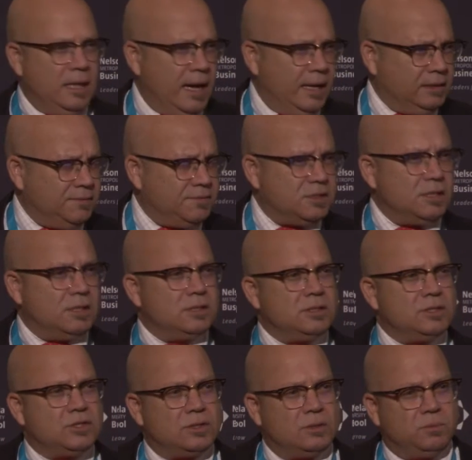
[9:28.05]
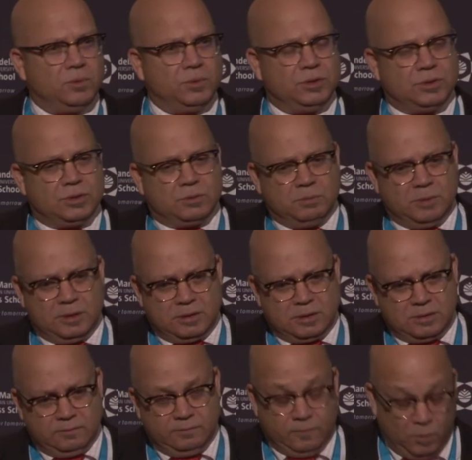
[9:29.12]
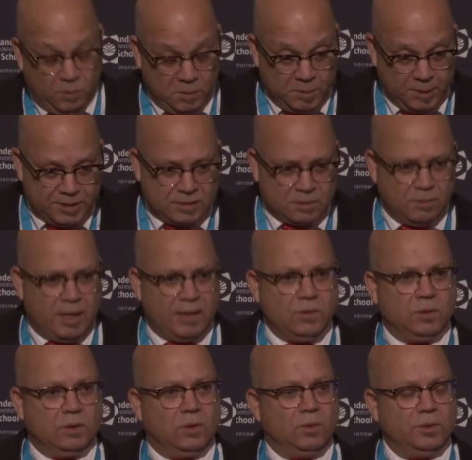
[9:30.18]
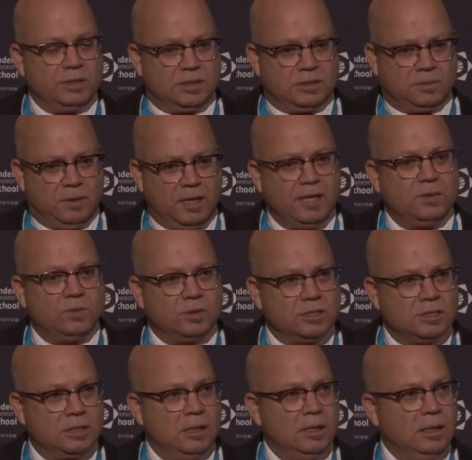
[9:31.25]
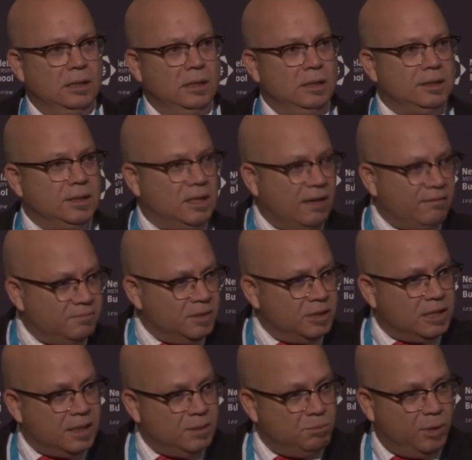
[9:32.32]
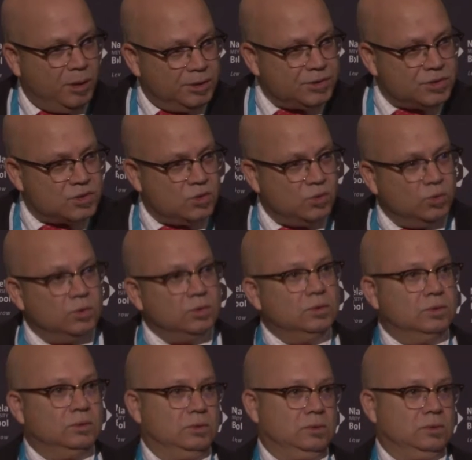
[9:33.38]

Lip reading: Active citizenship, which former Minister Manuel always explained, was the government can build a school,